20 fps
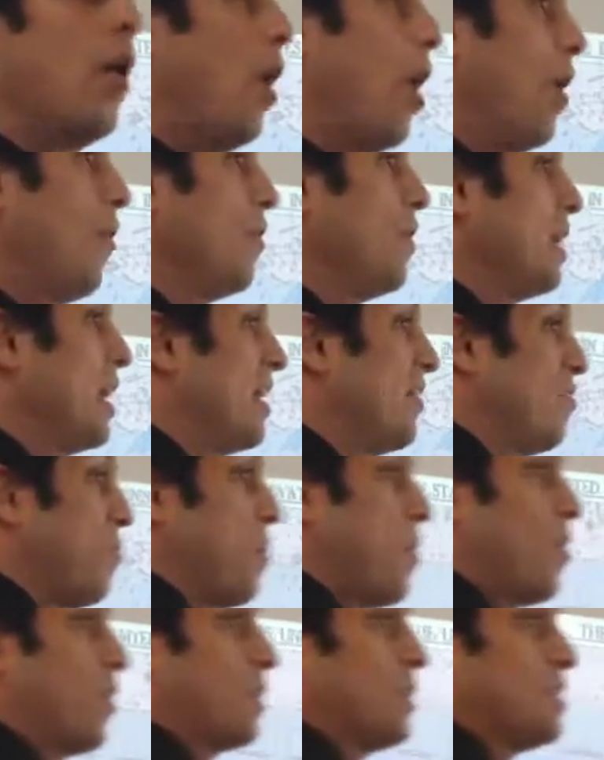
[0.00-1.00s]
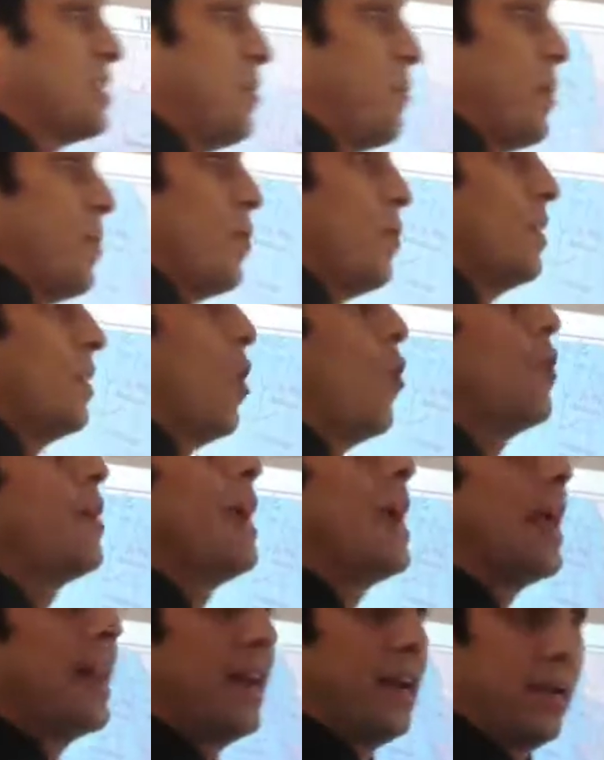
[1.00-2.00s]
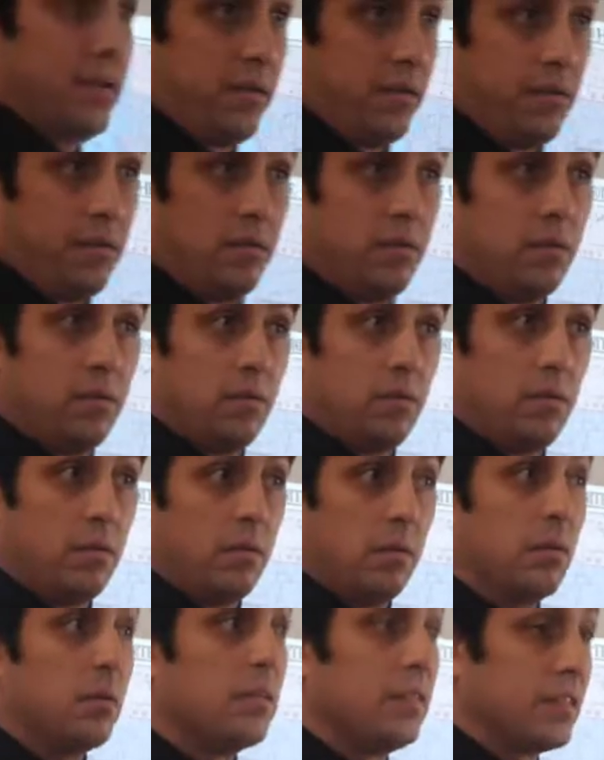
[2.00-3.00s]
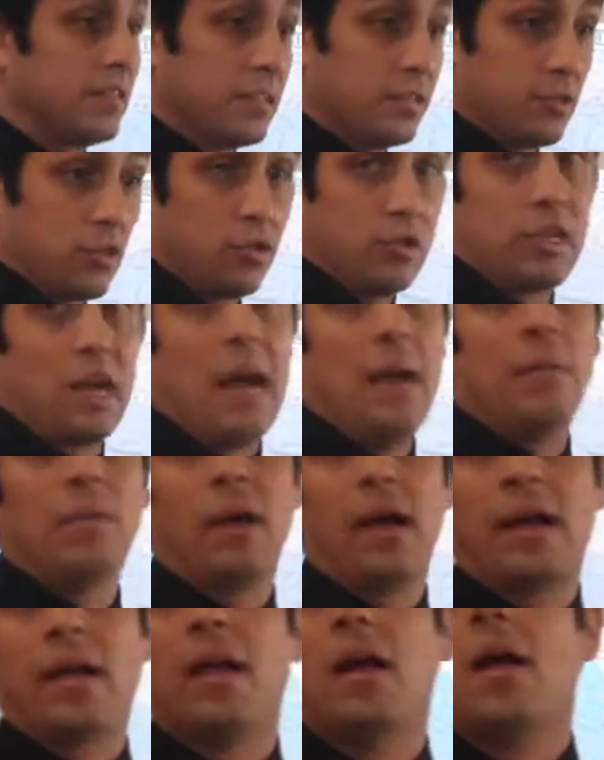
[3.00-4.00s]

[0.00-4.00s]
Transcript: all the Native Americans have been relocated. This is your timeline.